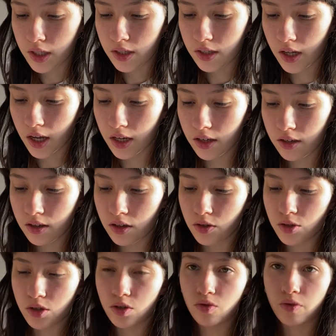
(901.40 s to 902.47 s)
that
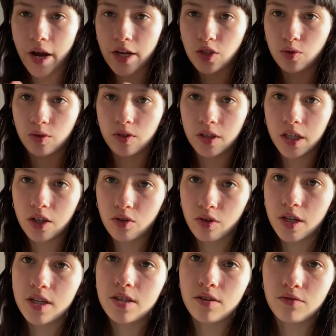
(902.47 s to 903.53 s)
there's a gradual
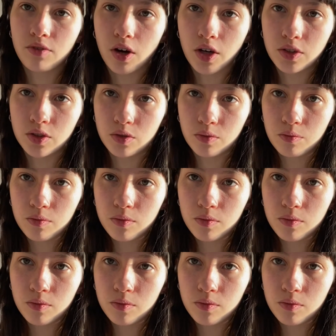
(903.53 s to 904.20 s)
increase in volume